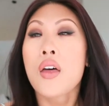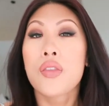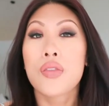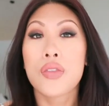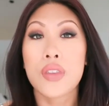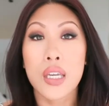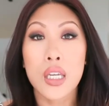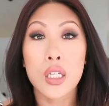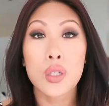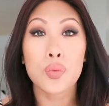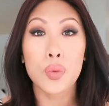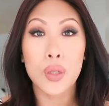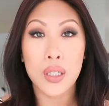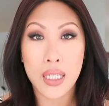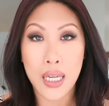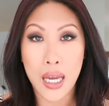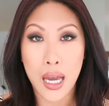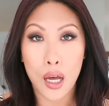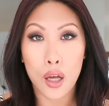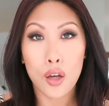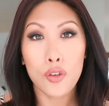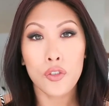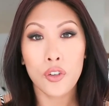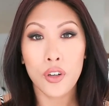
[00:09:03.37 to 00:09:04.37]
These
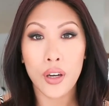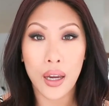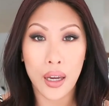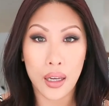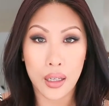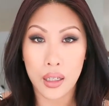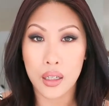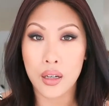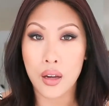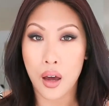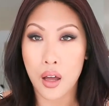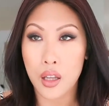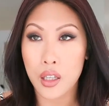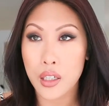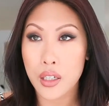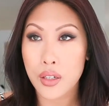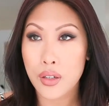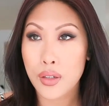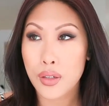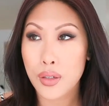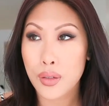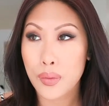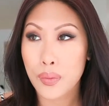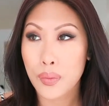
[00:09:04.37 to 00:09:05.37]
retail for
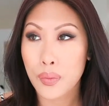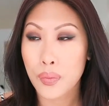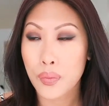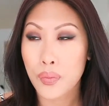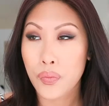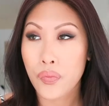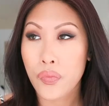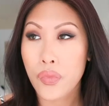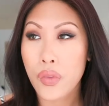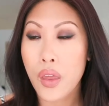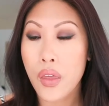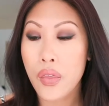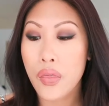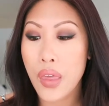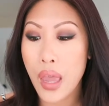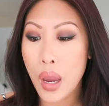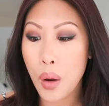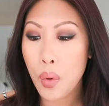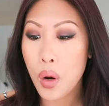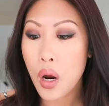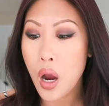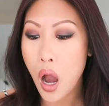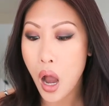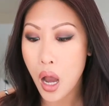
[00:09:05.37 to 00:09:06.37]
$80.
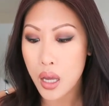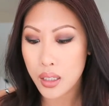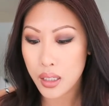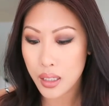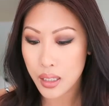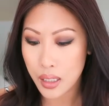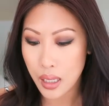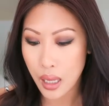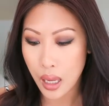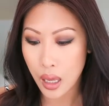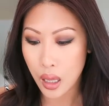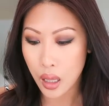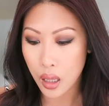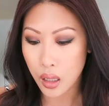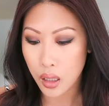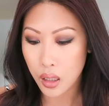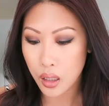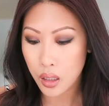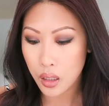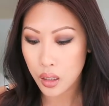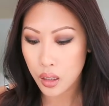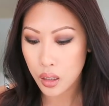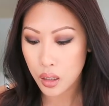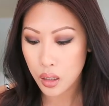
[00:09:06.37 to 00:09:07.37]
They were on
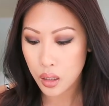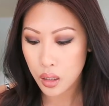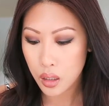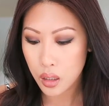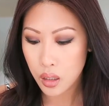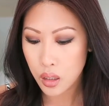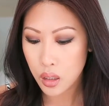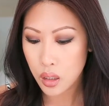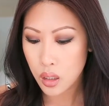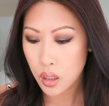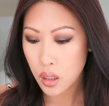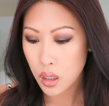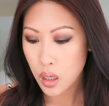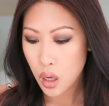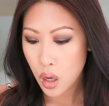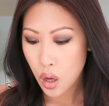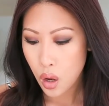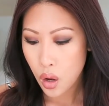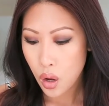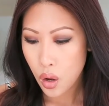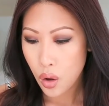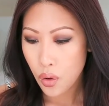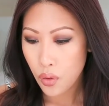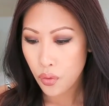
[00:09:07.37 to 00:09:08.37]
sale
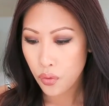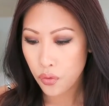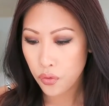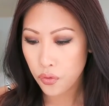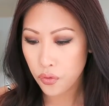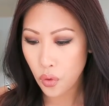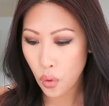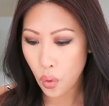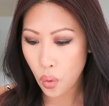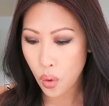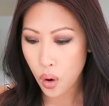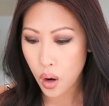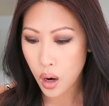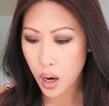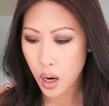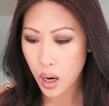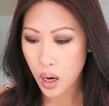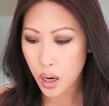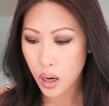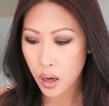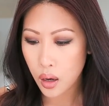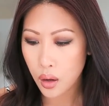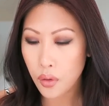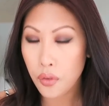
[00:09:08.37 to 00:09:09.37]

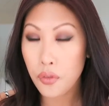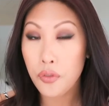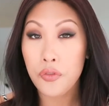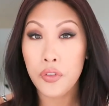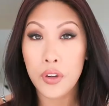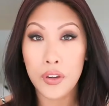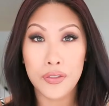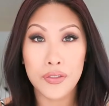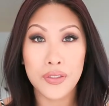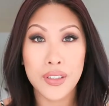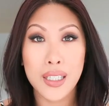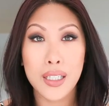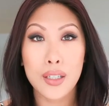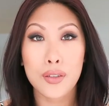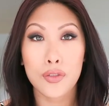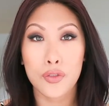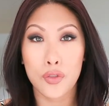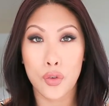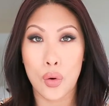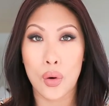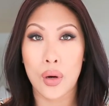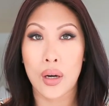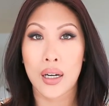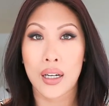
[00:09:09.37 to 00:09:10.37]
for
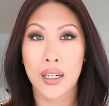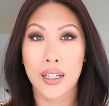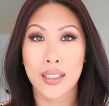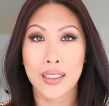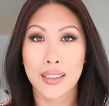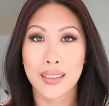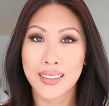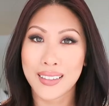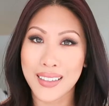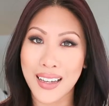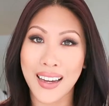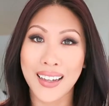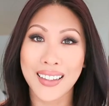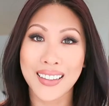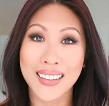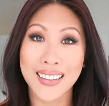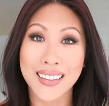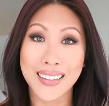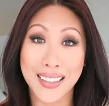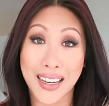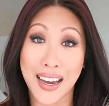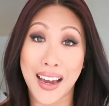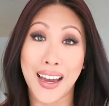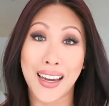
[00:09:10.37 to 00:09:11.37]

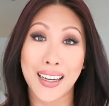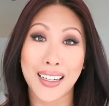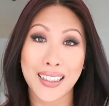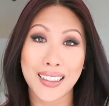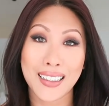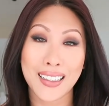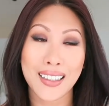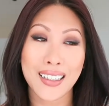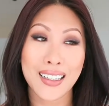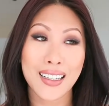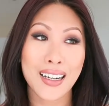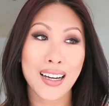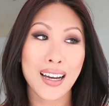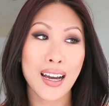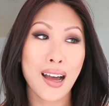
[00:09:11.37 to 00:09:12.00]
$54.99.